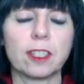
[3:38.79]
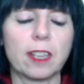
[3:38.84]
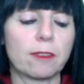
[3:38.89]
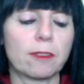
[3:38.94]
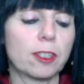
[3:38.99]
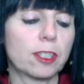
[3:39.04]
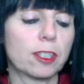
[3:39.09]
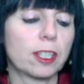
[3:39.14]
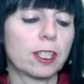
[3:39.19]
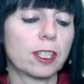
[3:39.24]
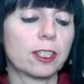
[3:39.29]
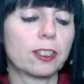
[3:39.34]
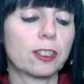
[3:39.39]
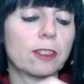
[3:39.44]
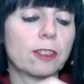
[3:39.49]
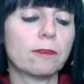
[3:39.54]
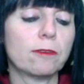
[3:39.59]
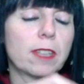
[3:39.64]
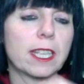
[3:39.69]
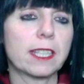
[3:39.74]
Now you can
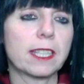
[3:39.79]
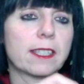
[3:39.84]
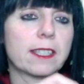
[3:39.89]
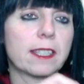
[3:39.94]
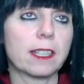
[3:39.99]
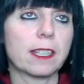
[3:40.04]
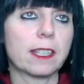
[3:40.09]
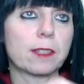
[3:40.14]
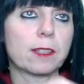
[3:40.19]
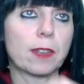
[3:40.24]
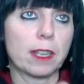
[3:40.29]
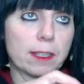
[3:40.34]
do this as